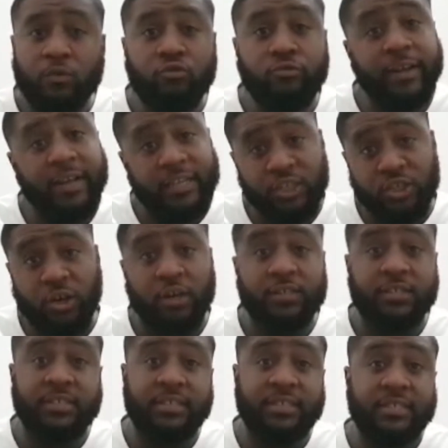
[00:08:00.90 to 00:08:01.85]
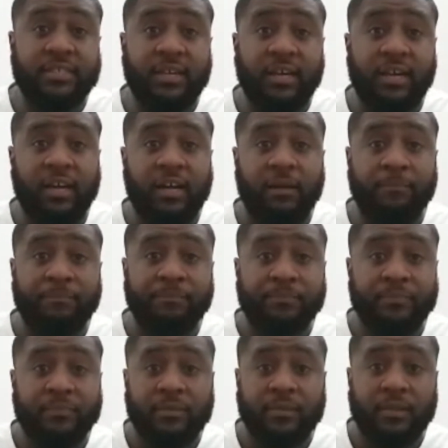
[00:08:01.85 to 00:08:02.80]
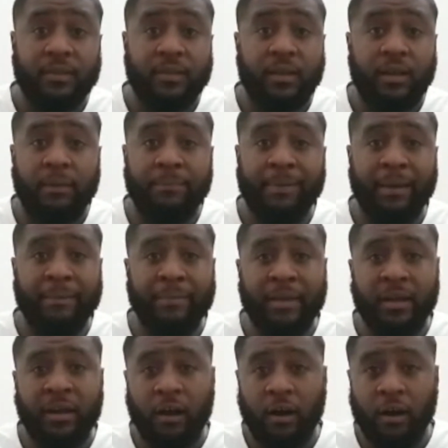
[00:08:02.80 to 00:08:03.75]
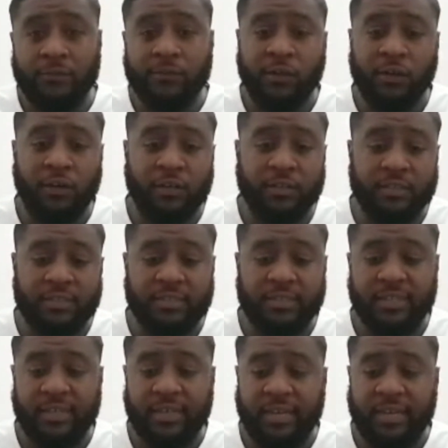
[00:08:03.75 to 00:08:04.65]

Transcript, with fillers: created chances. Aubameyang half chance.